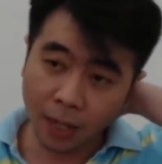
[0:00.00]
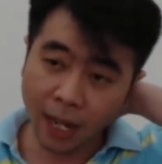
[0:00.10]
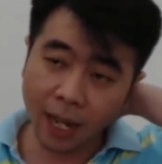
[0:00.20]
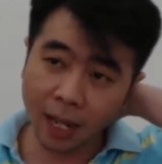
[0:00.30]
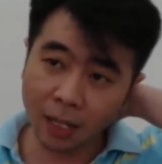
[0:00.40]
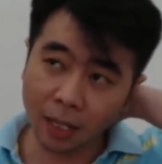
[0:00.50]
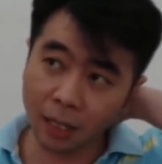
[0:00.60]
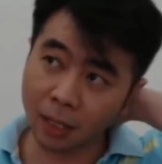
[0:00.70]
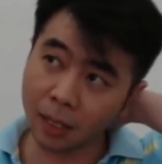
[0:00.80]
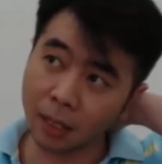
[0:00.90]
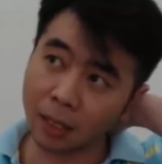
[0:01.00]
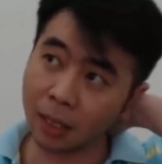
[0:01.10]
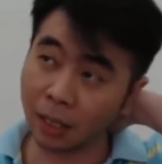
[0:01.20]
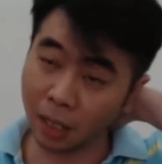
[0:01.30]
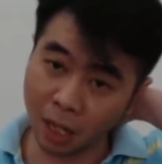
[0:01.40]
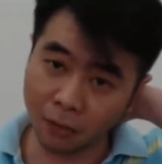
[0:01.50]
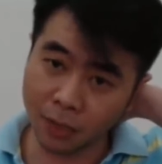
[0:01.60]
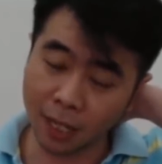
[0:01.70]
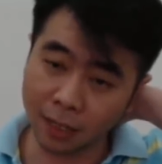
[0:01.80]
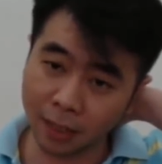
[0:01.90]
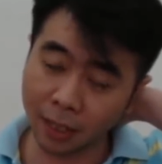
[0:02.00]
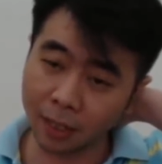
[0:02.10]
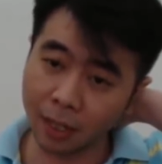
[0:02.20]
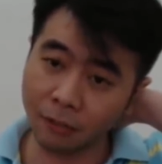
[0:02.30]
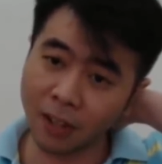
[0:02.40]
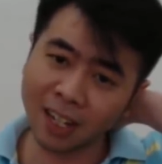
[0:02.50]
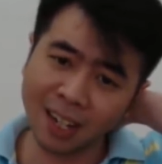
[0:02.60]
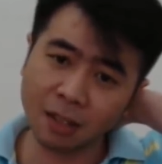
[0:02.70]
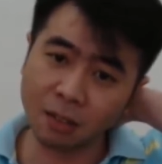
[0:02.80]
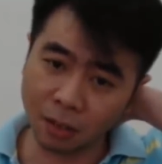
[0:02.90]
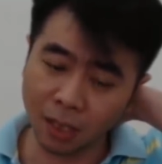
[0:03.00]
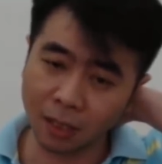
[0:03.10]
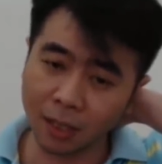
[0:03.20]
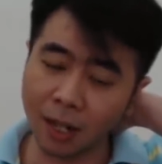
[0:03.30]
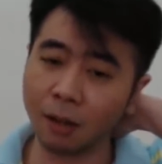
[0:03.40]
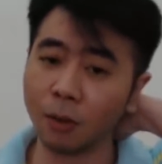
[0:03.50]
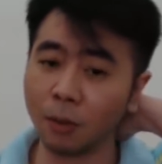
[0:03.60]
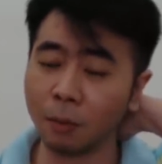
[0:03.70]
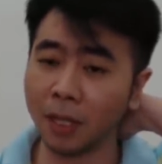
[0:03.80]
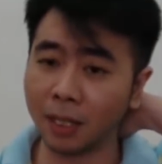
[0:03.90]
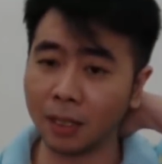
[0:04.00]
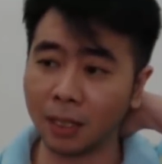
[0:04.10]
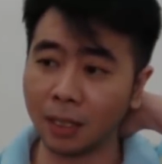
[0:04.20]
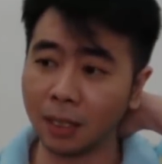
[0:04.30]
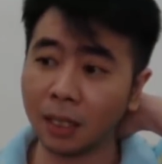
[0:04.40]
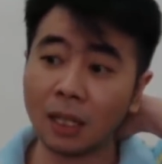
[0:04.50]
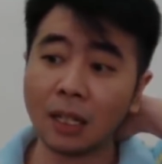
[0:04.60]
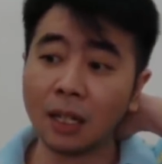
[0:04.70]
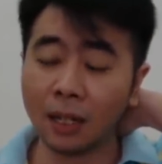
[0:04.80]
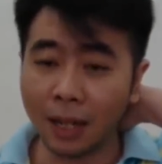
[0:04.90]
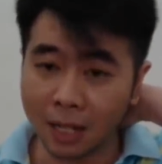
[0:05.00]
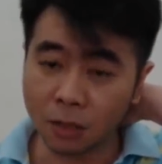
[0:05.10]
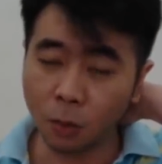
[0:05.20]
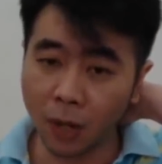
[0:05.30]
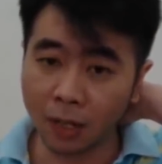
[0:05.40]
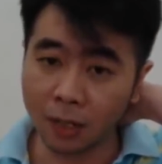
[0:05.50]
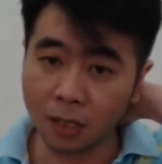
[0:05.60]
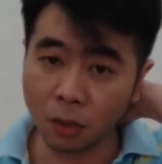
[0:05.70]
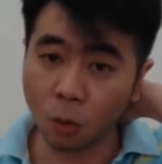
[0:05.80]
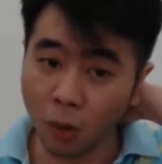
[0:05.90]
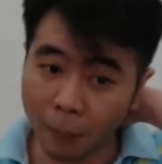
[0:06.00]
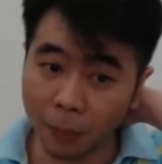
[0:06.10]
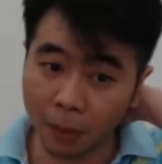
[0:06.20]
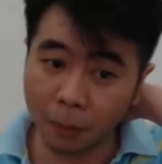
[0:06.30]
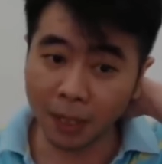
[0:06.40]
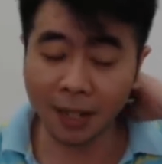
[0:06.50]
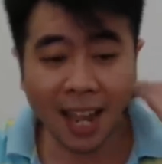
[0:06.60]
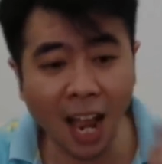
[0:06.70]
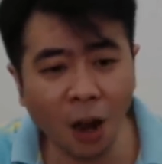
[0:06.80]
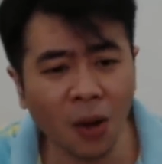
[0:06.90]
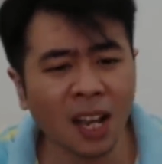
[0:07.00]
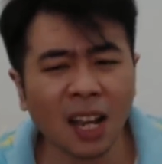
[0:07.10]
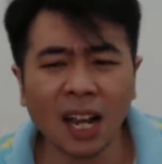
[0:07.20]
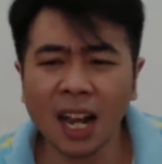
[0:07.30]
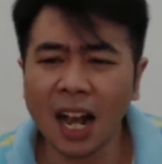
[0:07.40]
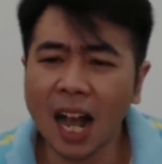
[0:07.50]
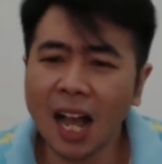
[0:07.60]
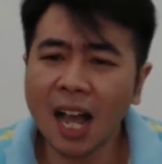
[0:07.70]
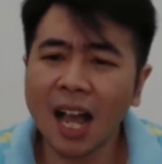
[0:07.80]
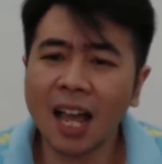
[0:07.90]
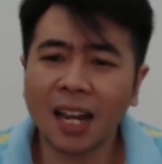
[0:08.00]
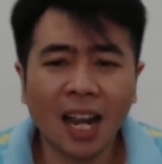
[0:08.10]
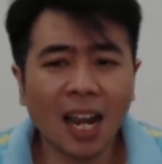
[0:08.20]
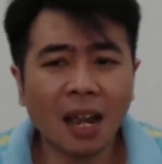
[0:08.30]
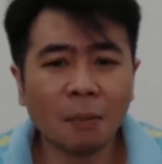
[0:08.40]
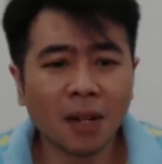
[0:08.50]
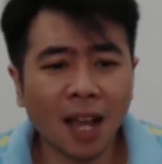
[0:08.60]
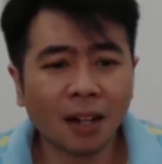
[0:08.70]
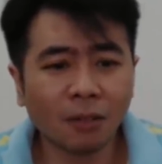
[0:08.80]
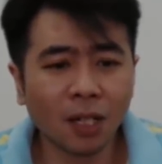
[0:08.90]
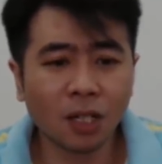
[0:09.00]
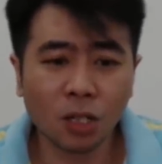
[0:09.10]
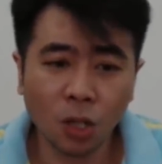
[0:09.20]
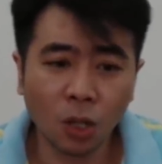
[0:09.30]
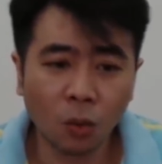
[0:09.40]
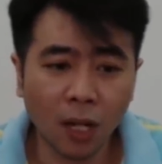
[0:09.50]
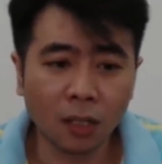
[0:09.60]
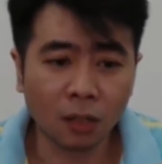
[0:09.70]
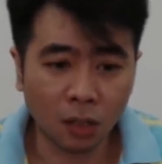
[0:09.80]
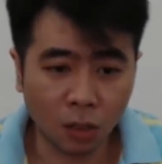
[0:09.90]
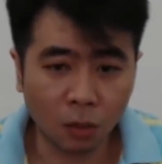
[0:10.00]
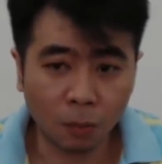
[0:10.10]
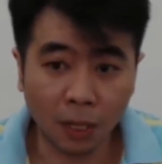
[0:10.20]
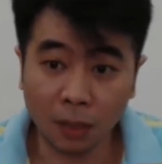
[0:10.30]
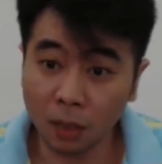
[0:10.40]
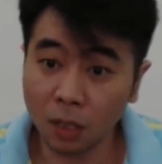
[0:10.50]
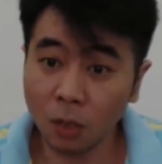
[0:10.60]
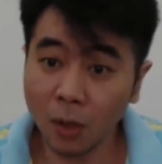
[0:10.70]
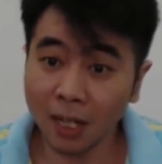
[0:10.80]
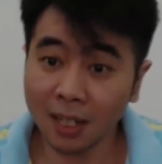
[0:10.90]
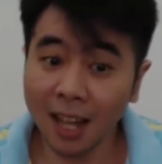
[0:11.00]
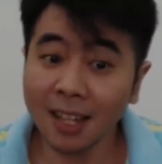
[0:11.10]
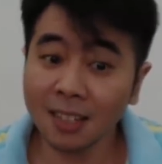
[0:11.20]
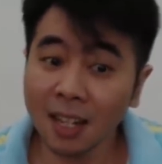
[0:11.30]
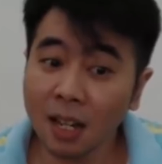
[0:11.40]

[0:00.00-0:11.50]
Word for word: and the uh, gloves, I think. If I get three, then I will make the last one into weapon. But now I am not really sure what to do. But you know what, guys,